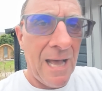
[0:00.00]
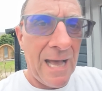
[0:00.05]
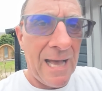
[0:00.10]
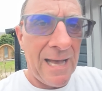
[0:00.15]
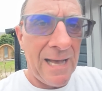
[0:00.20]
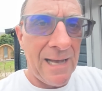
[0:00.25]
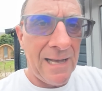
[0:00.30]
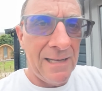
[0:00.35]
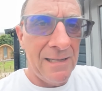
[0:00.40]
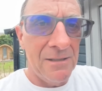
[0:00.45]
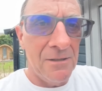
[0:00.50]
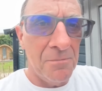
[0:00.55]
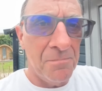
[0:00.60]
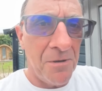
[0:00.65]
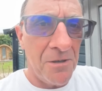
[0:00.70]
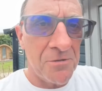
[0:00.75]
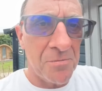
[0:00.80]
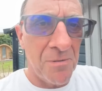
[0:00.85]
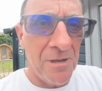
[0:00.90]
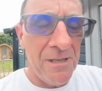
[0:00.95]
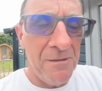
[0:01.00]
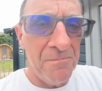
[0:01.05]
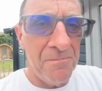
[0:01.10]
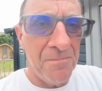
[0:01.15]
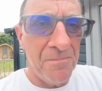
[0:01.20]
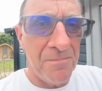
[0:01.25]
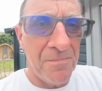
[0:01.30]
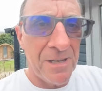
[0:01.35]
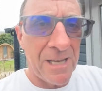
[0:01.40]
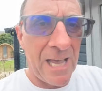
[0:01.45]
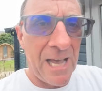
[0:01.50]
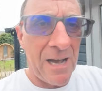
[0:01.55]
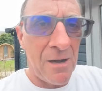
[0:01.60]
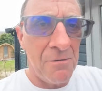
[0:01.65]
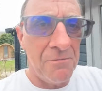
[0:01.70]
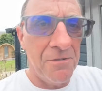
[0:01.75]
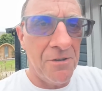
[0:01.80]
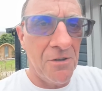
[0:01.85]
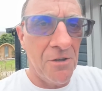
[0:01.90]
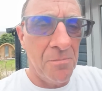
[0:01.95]
and possibly get
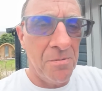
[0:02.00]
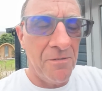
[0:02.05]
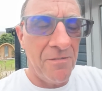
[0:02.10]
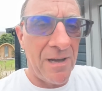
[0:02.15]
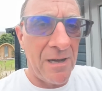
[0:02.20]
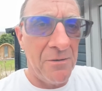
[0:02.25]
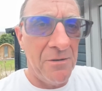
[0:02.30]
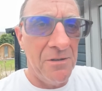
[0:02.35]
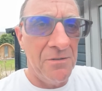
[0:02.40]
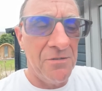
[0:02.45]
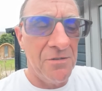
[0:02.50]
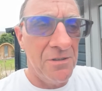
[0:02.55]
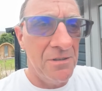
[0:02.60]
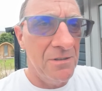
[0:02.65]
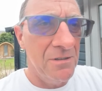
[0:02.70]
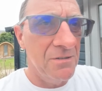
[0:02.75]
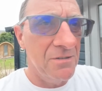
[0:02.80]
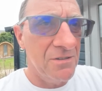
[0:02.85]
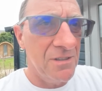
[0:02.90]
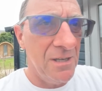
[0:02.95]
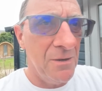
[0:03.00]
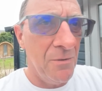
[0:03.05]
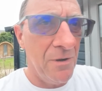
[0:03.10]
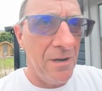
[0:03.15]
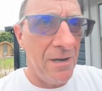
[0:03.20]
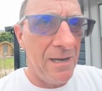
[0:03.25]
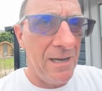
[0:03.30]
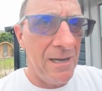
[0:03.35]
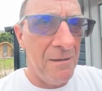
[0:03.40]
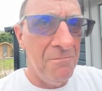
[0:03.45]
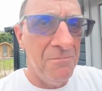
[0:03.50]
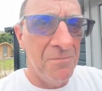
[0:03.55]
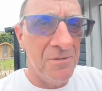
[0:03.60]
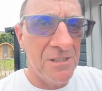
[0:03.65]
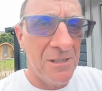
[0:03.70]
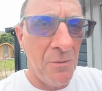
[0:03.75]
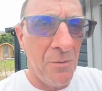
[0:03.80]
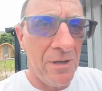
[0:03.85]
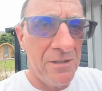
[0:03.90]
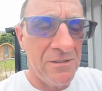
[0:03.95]
out for a couple of hours and see where
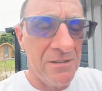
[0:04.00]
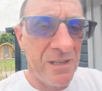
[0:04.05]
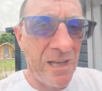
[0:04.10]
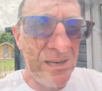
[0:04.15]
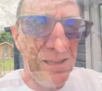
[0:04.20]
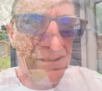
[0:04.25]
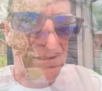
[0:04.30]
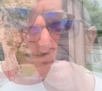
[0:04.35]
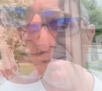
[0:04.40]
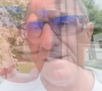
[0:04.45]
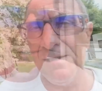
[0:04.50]
today takes